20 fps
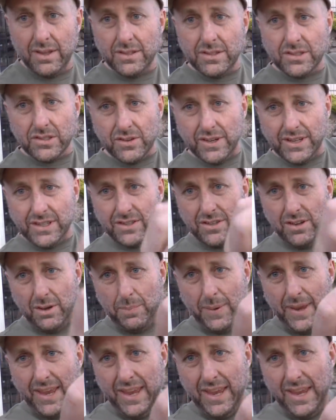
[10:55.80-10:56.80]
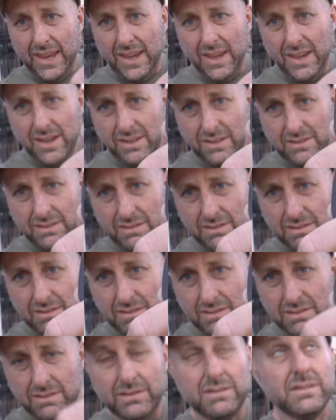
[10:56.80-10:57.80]
string stop here,
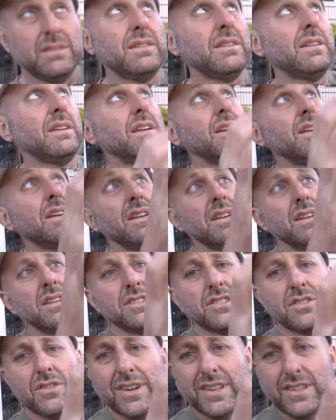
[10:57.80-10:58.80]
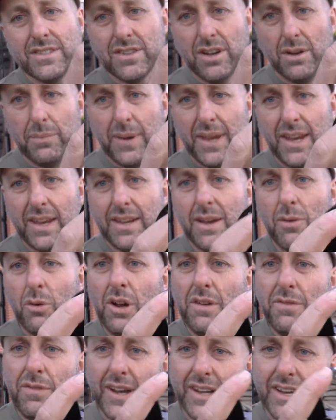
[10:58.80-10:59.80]
string stop here. Now
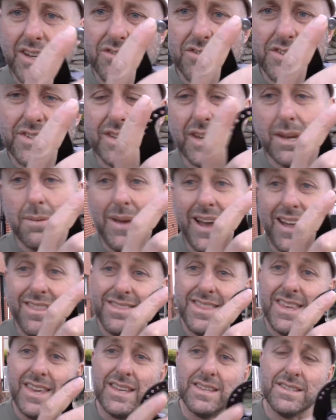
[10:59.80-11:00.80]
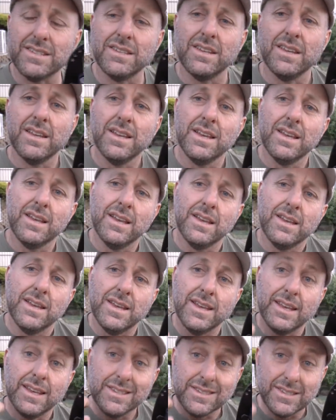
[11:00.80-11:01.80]
what I find interesting about this
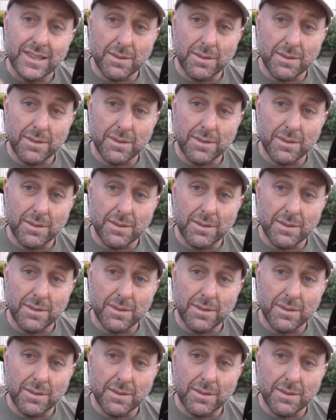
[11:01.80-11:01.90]
is